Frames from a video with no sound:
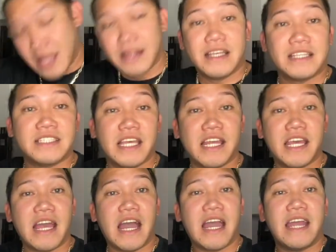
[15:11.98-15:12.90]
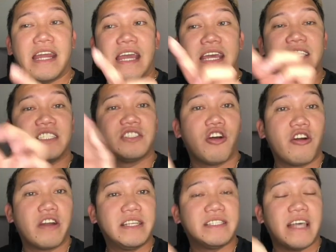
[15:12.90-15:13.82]
The city guide is
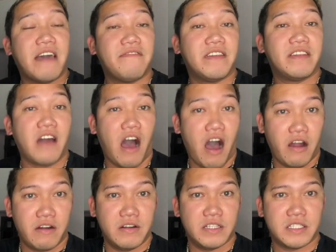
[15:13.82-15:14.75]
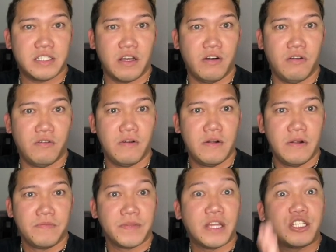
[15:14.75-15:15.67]
$37. So
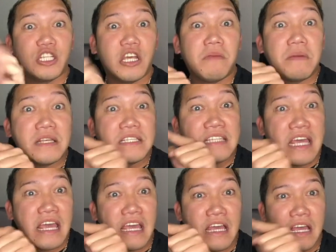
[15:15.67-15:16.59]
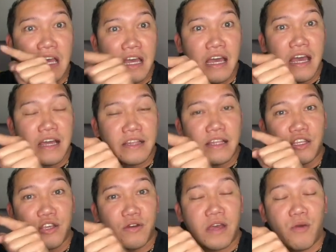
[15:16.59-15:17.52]
the cheapest thing
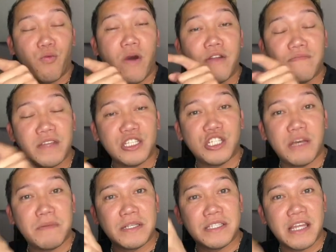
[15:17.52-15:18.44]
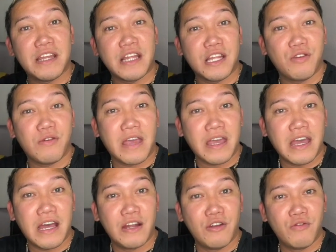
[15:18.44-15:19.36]
that you can, one of the cheapest thing that you can
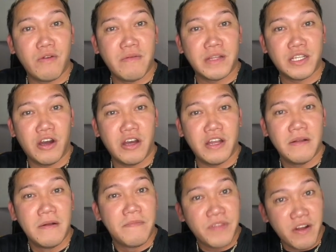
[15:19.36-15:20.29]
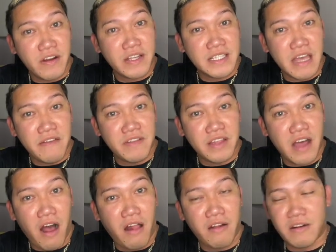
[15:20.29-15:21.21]
get at Louis Vuitton,
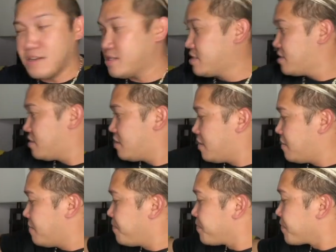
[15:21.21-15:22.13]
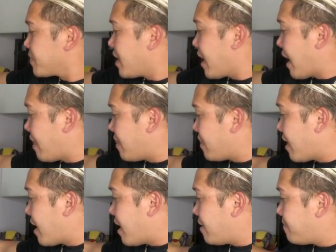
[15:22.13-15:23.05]
$37. And
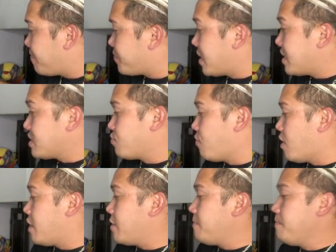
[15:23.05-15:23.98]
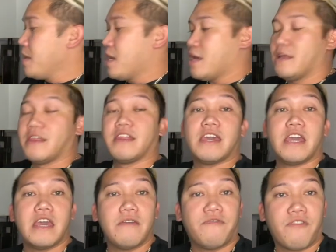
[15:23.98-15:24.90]
then this one,
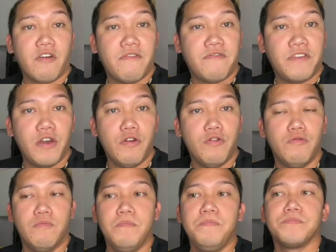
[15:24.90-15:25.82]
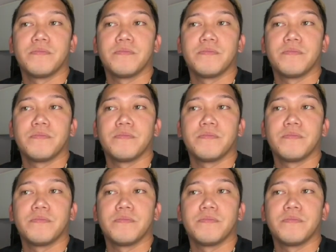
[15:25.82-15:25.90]
the perfume,